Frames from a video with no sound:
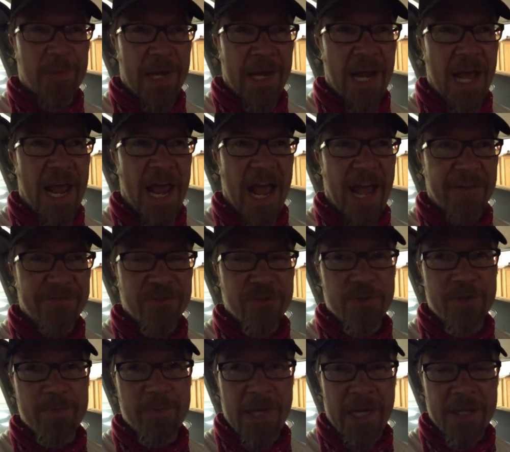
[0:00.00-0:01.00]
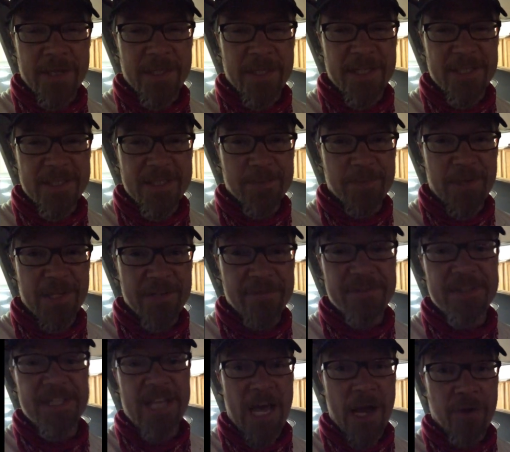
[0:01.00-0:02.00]
but I have to admit that it's a bit
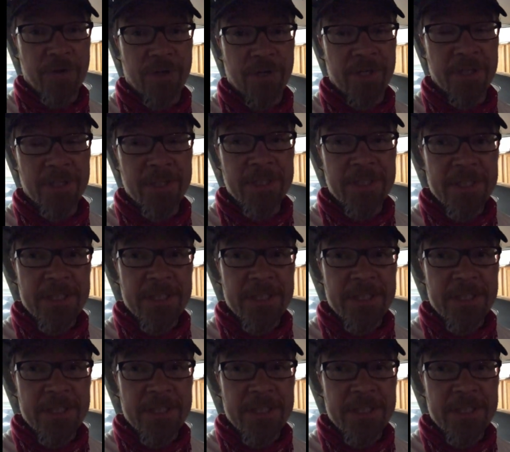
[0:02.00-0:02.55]
of a downer